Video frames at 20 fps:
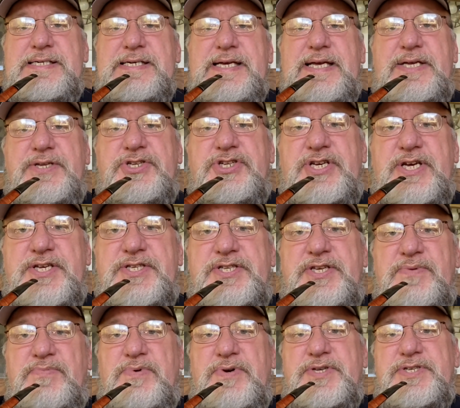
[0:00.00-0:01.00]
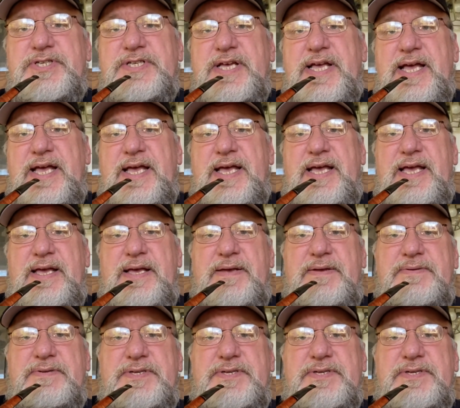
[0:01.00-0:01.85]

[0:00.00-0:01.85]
And Jesse was a